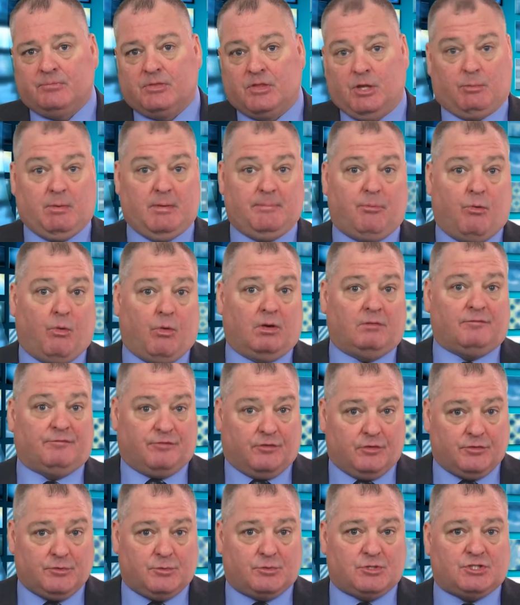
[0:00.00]
The report
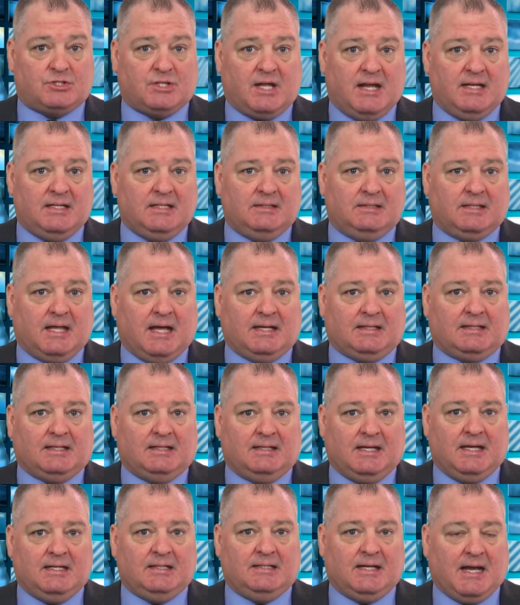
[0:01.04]
further stated that
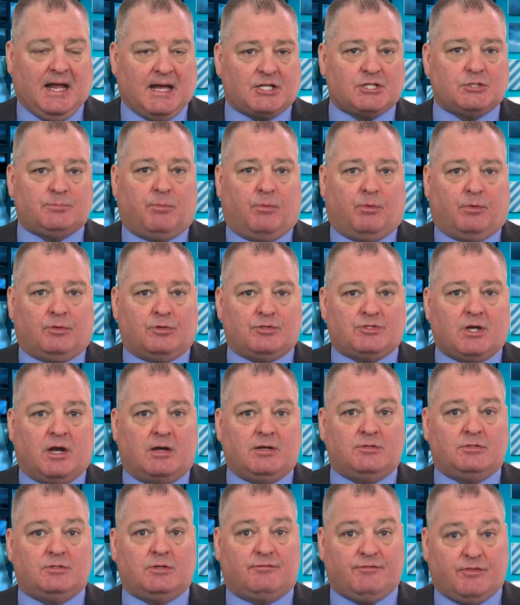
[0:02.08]
Canadian exporters
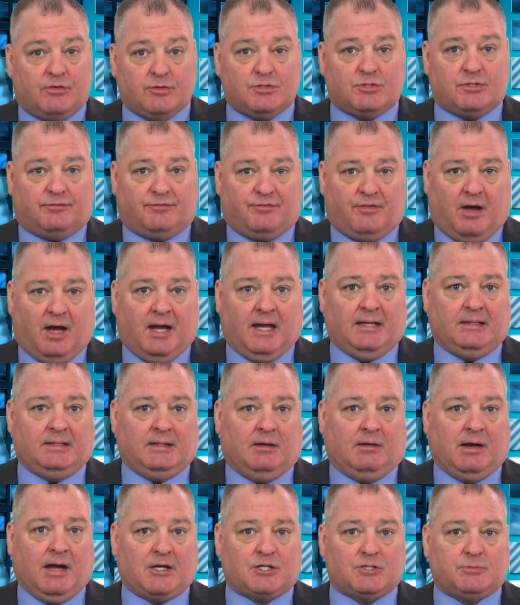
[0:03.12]
are diversifying
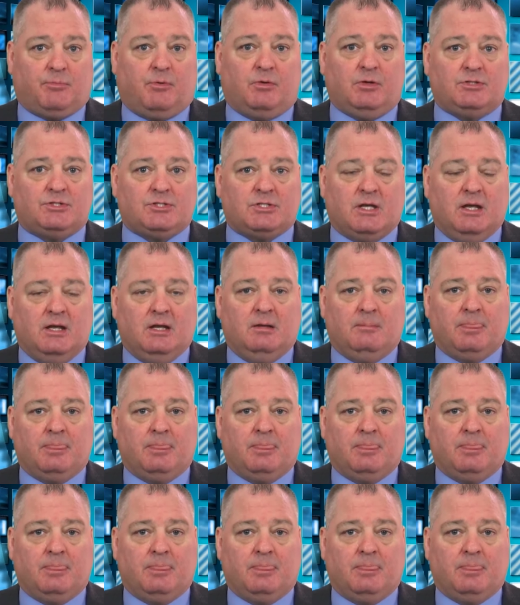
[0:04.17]
their exports,